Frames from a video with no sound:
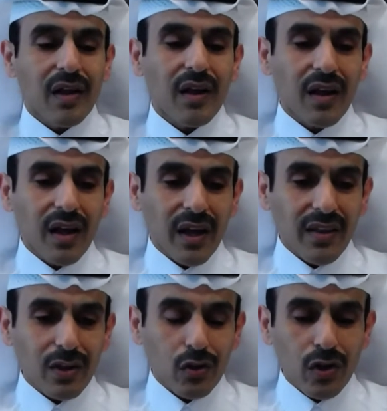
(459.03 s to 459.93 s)

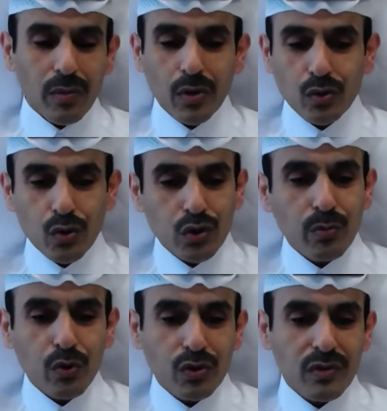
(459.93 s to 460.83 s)
and they talk about
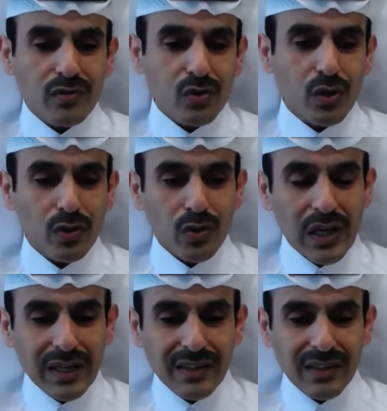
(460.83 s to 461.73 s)
automotives going to
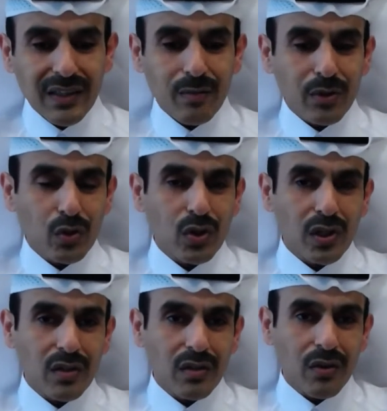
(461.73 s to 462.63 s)
electric, but you
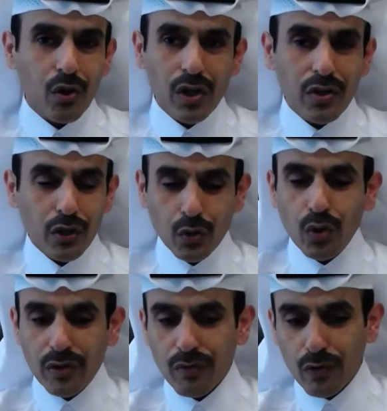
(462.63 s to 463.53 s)
need oil not
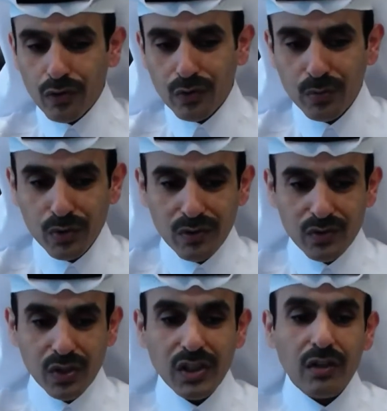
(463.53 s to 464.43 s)
only for
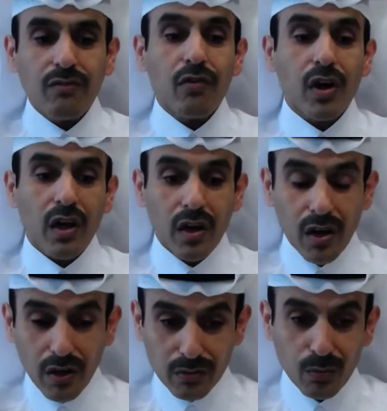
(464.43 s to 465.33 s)
automotives, you need it for a
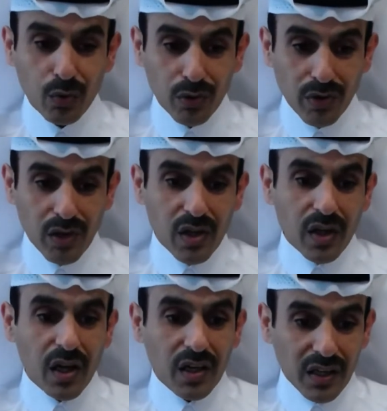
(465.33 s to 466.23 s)
lot more
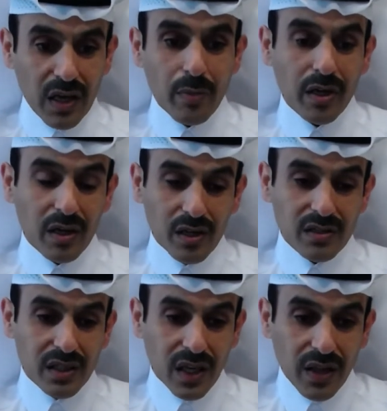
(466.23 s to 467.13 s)
in
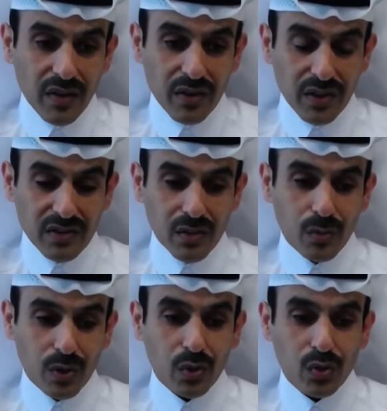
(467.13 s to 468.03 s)
chemicals and other things that
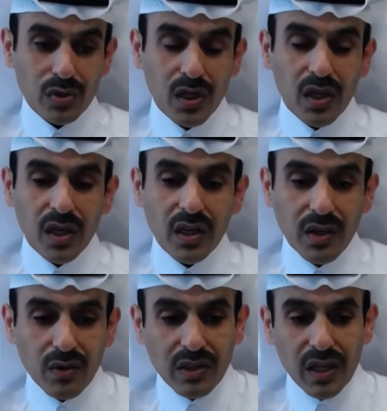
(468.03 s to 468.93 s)
we use in
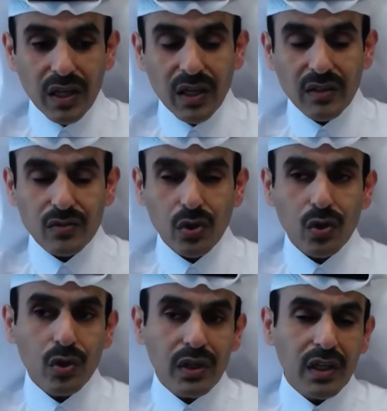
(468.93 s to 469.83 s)
our daily life. So
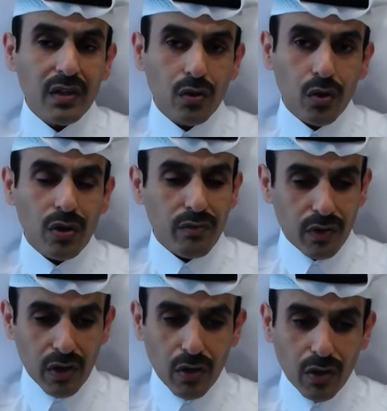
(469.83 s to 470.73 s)
you'll need oil
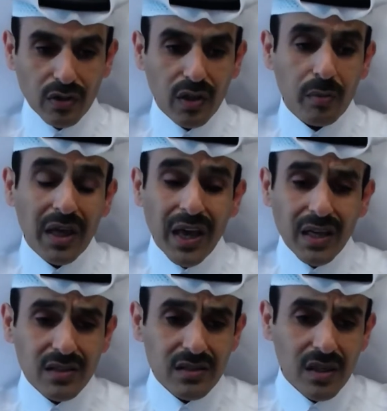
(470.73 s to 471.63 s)
for a long time.
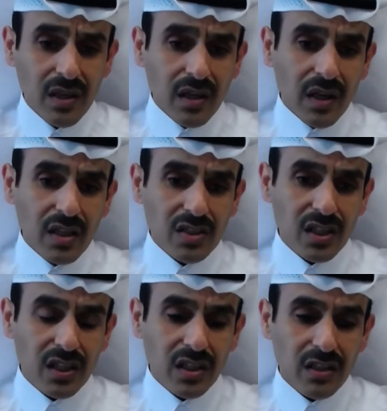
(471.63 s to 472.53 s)
Gas is
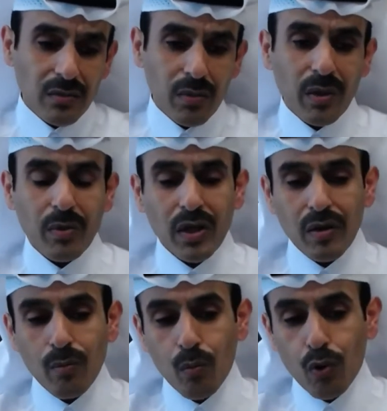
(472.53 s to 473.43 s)
needed
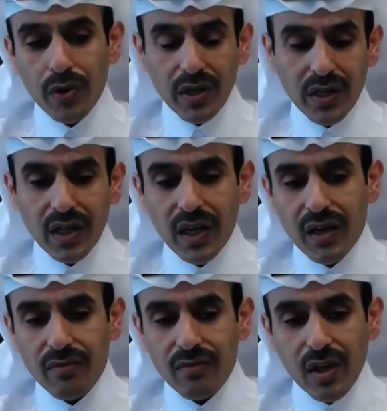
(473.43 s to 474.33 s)
maybe more and can
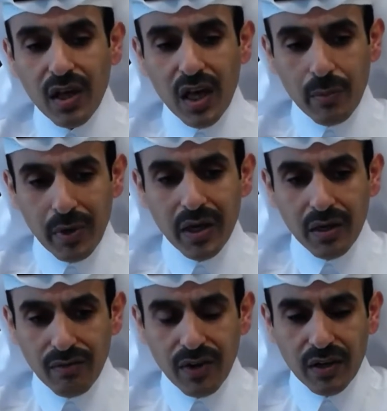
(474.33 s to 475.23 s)
have a bigger
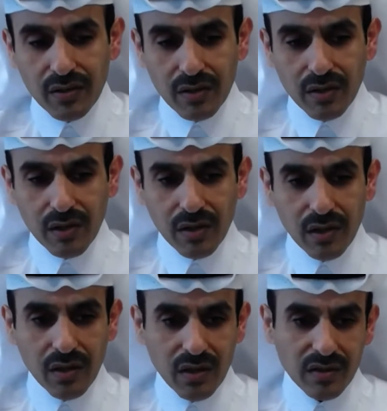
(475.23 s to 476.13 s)
effect in
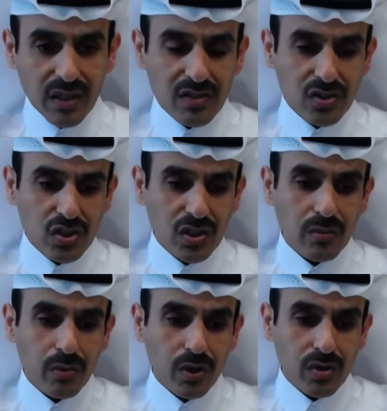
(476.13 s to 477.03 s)
the
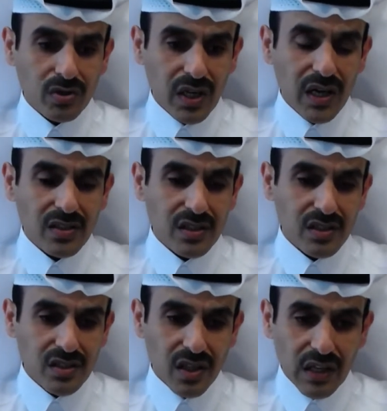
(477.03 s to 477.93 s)
transition because gas
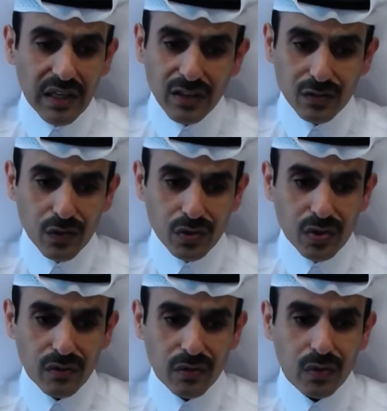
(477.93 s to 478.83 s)
is the cleanest
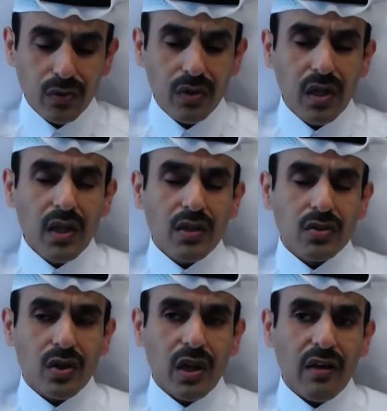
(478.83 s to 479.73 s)
fossil fuel.
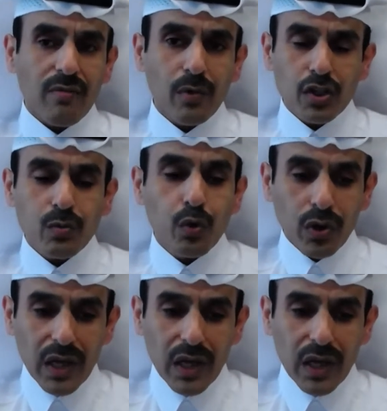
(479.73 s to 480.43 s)
So you'll have much more